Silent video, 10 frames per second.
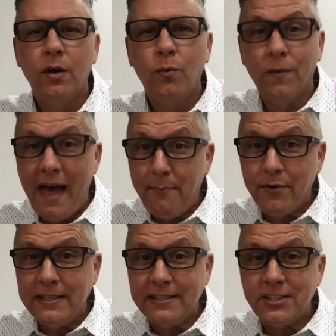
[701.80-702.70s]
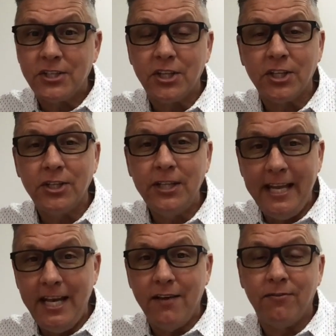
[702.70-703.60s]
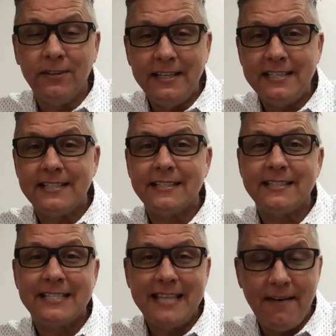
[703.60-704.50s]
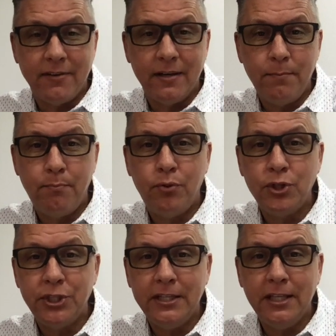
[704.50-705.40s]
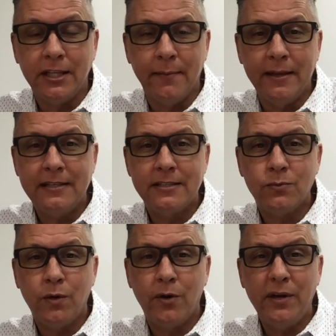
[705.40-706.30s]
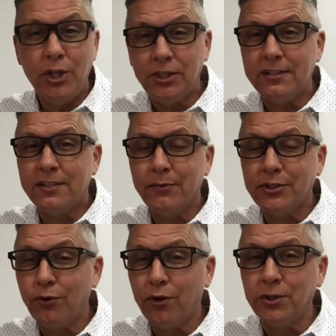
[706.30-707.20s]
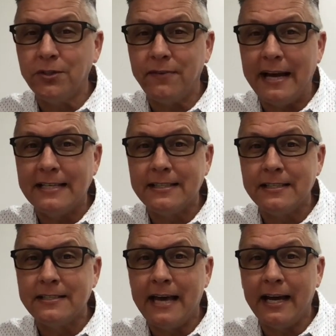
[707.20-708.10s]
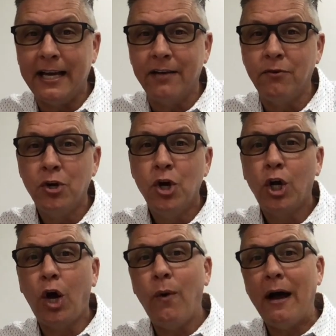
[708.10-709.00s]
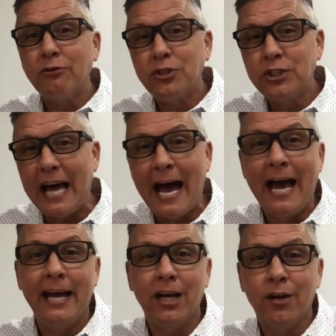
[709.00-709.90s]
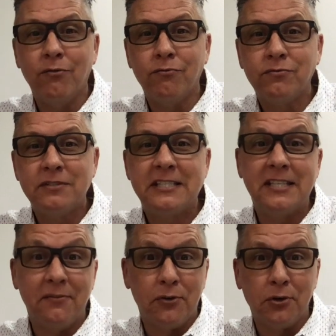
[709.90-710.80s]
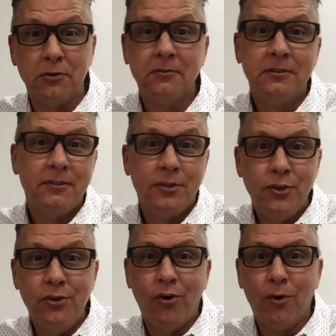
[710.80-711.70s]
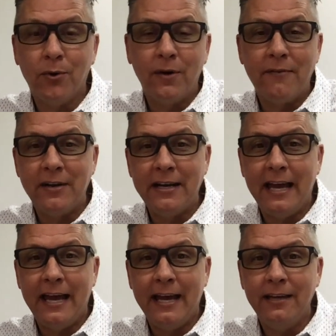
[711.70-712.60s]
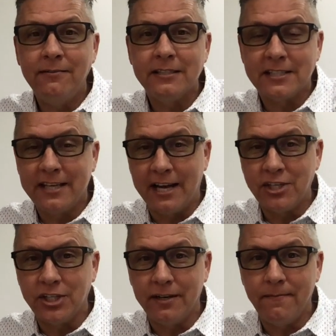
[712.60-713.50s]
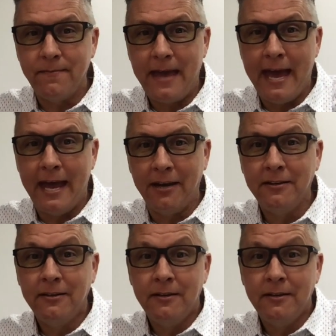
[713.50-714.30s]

Well, that brings us to the end of list 7, pushing the limits, where we looked at some rhetorical devices that kind of go outside of civil, normal, everyday discussion and,